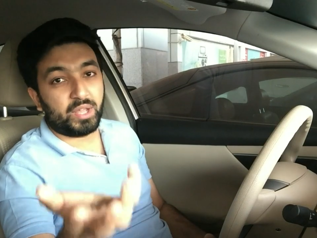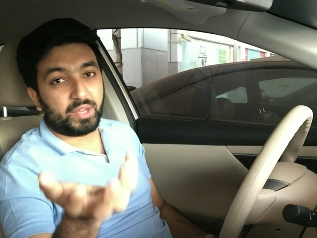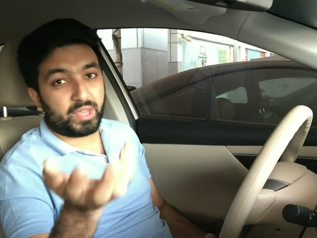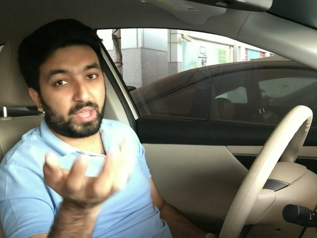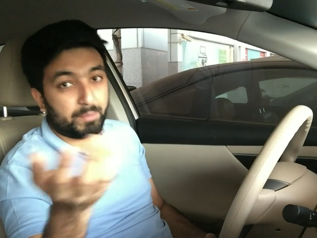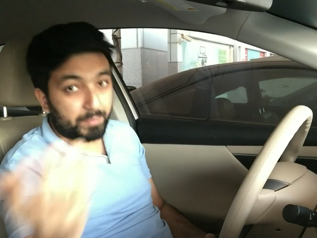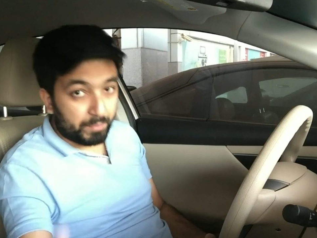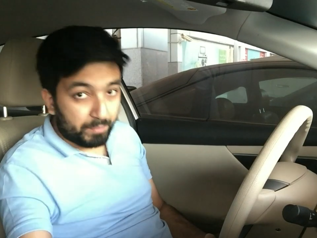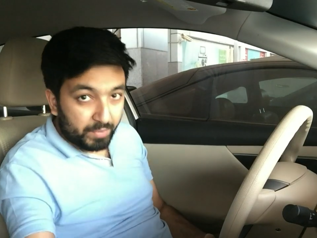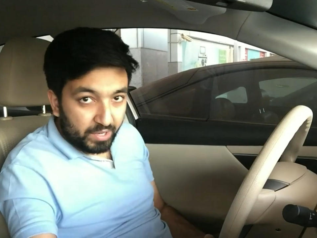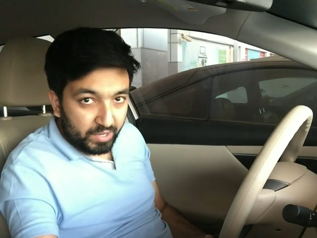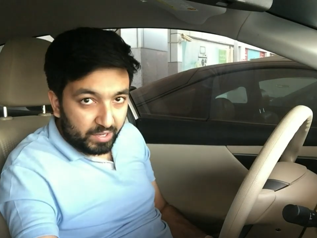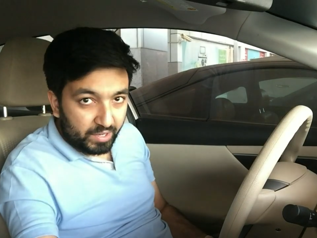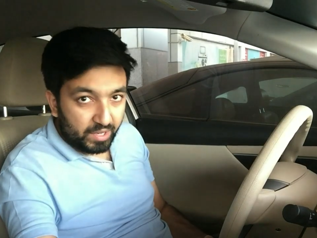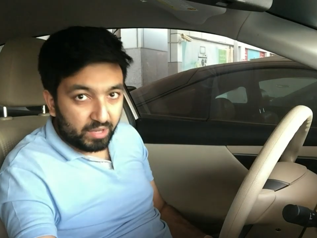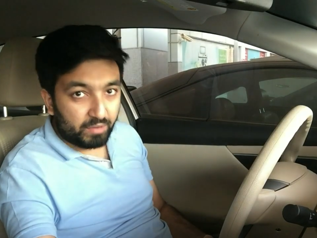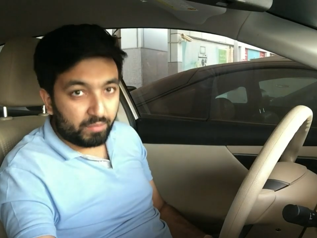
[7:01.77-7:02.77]

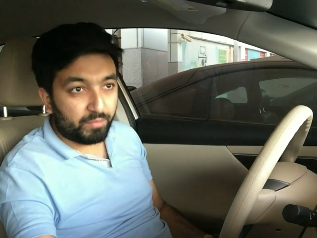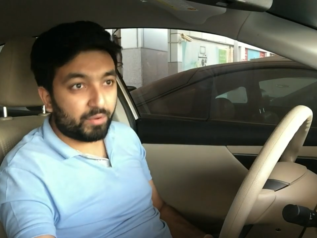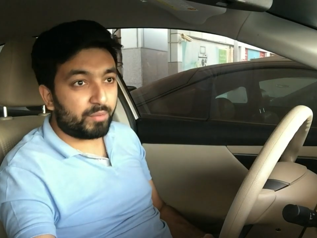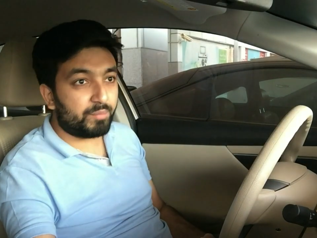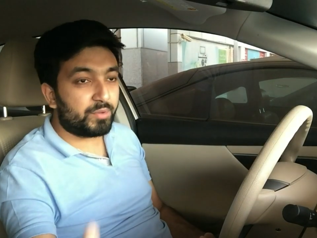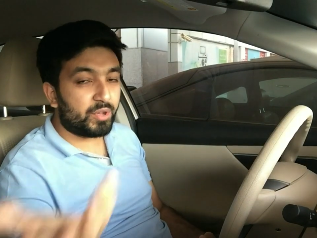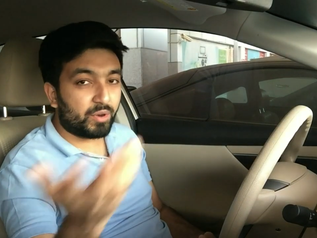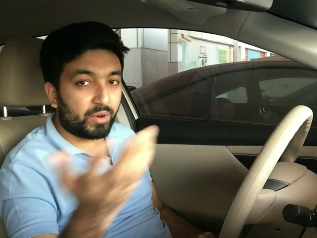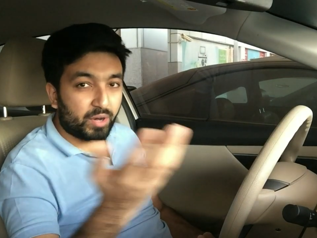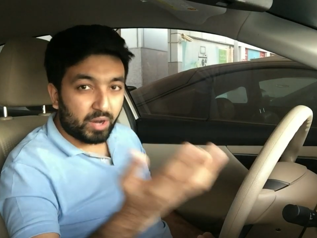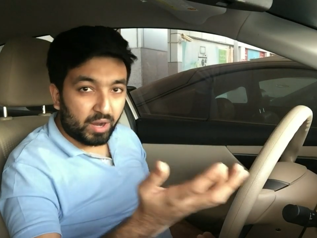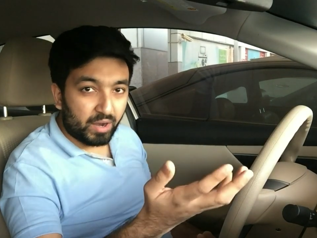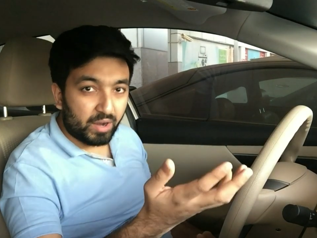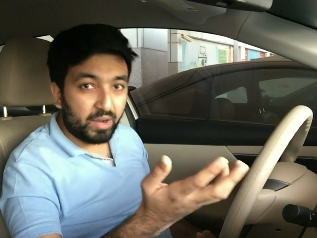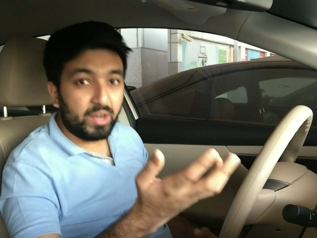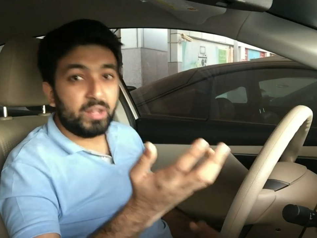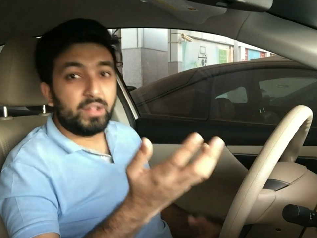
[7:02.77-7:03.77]
capabilities from your
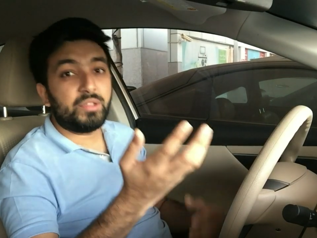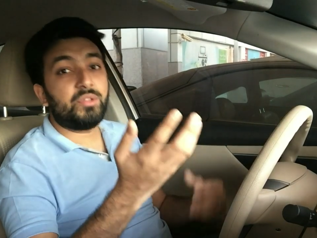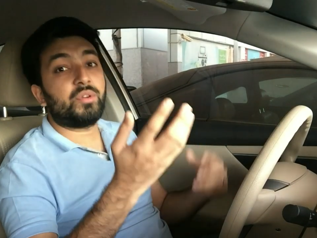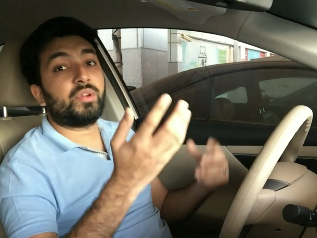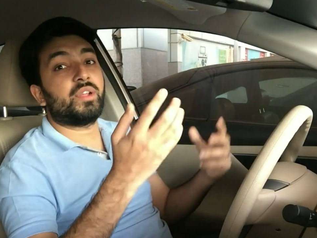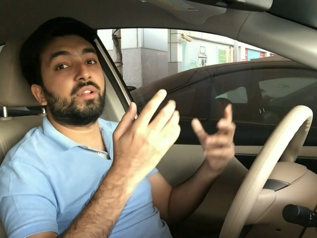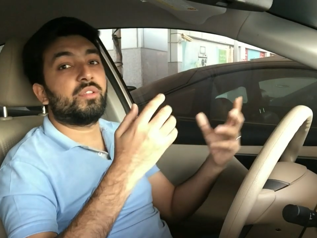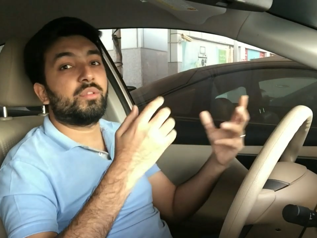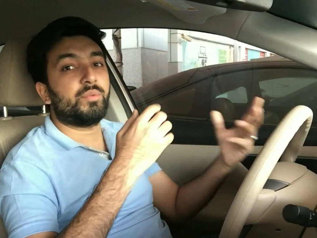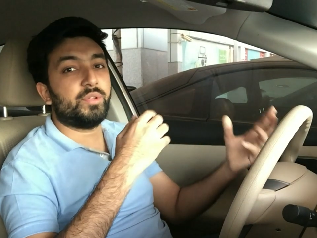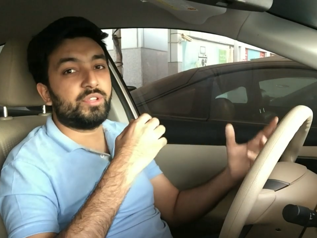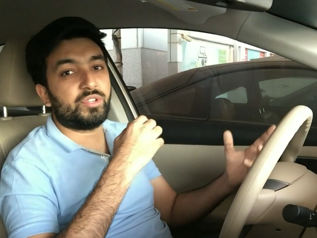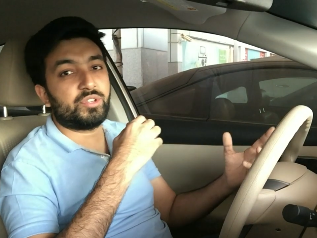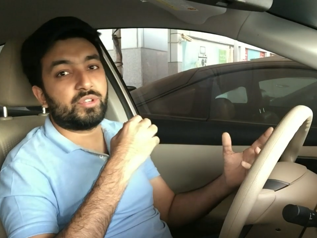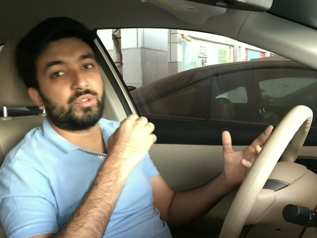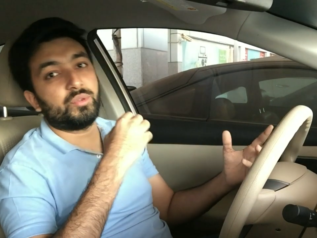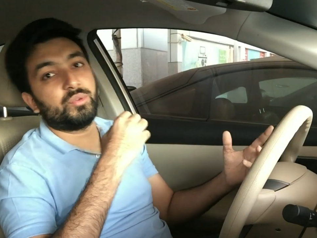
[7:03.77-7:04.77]
car, you can
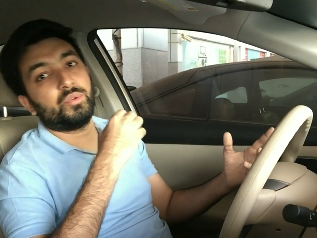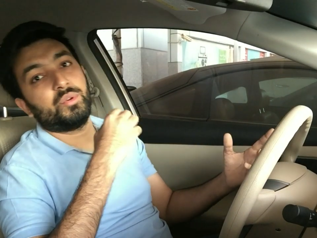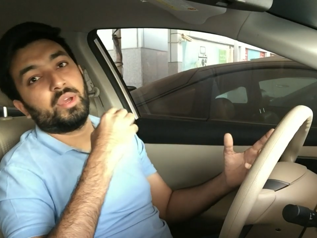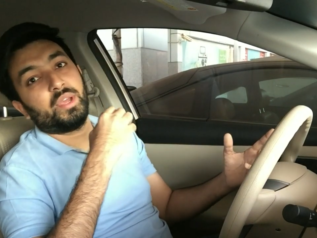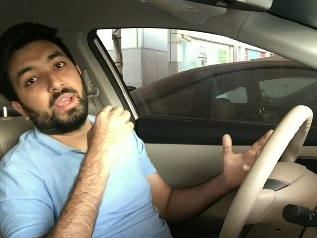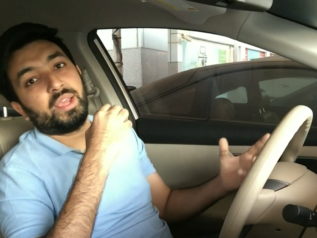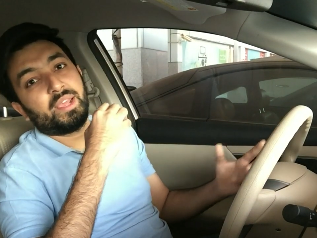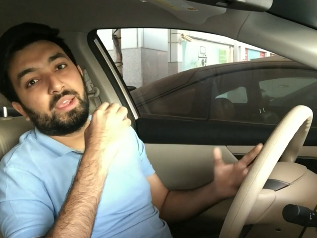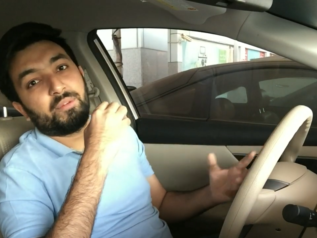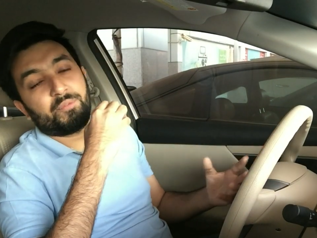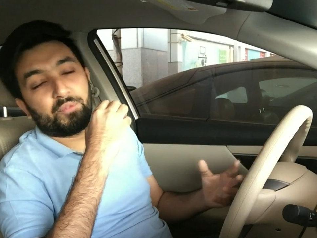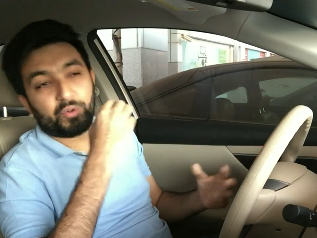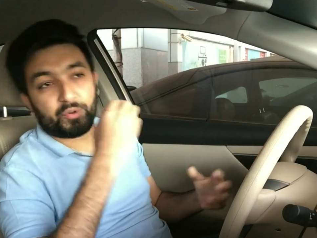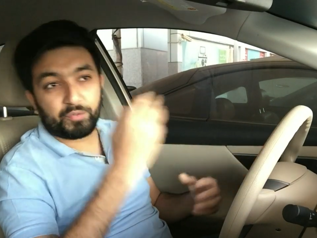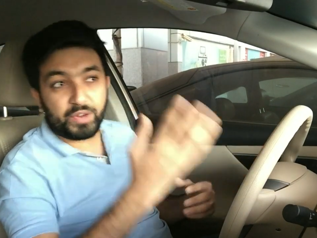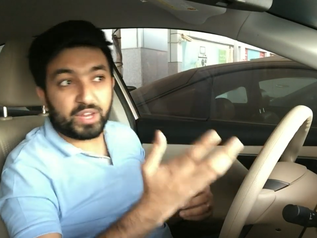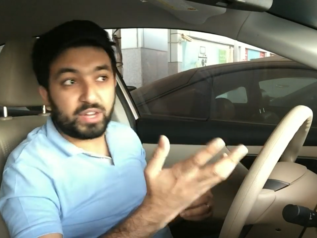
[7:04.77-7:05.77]
switch to a
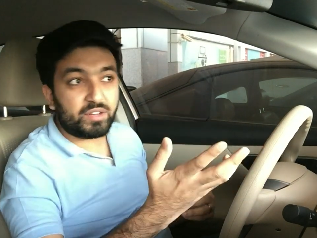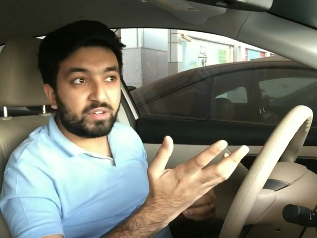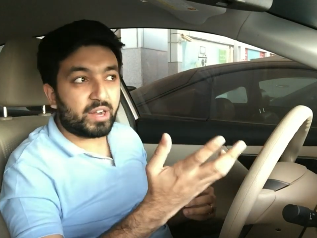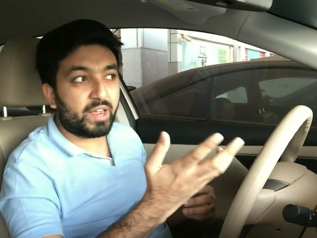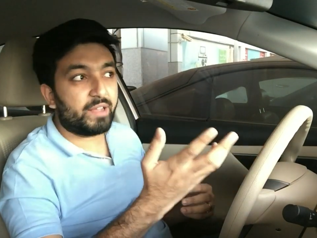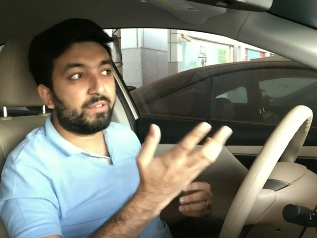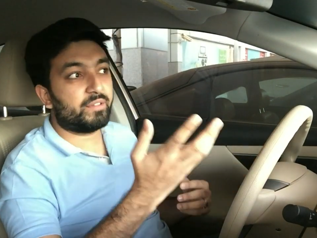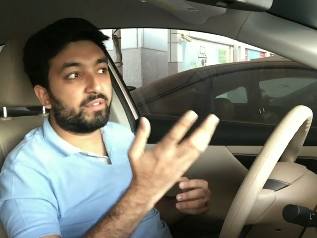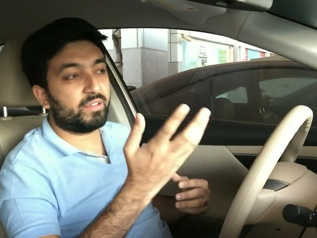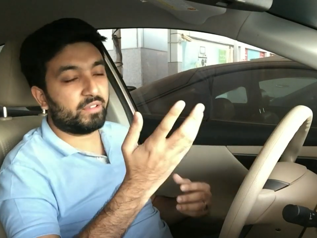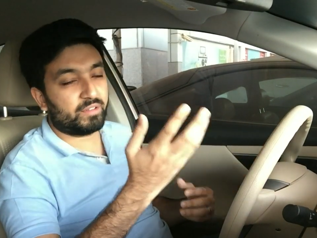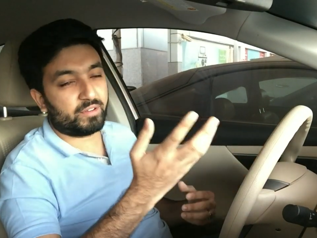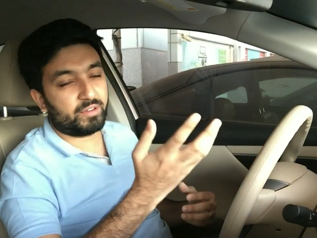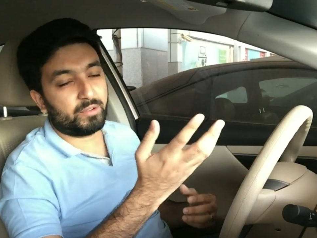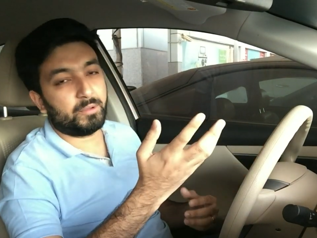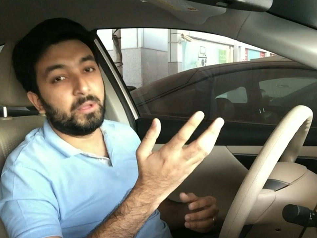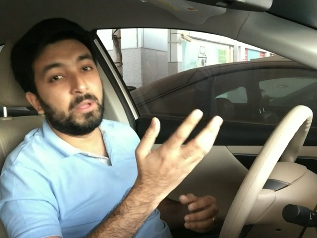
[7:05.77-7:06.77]
four-wheel drive
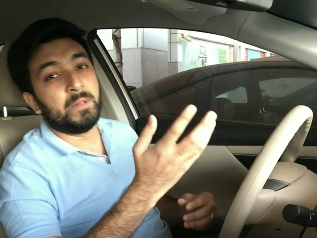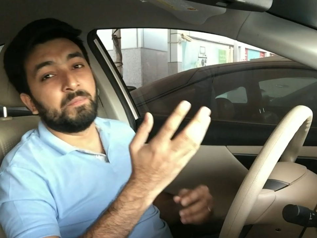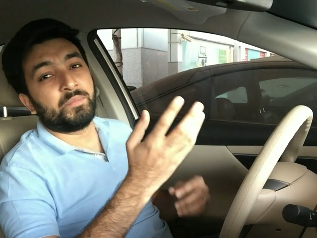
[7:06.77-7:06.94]
system.